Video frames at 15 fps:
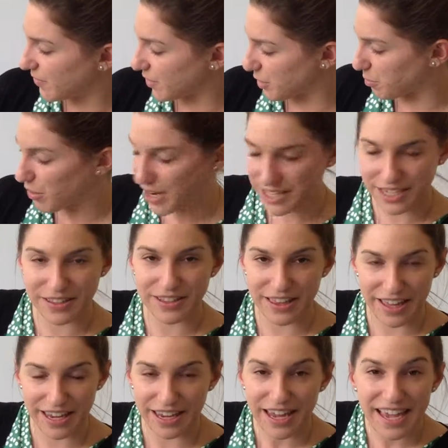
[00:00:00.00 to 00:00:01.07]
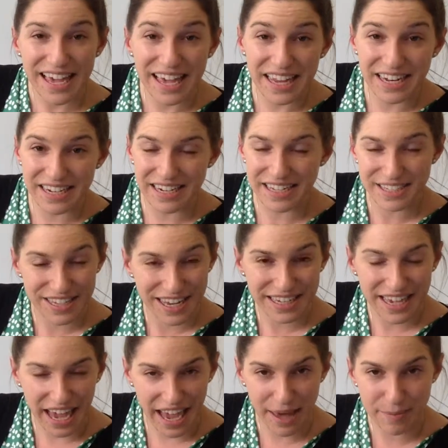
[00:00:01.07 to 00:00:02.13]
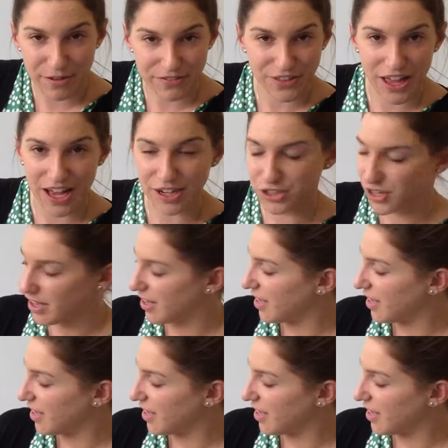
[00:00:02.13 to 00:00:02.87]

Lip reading: He's practically like hidden. He's got camouflage.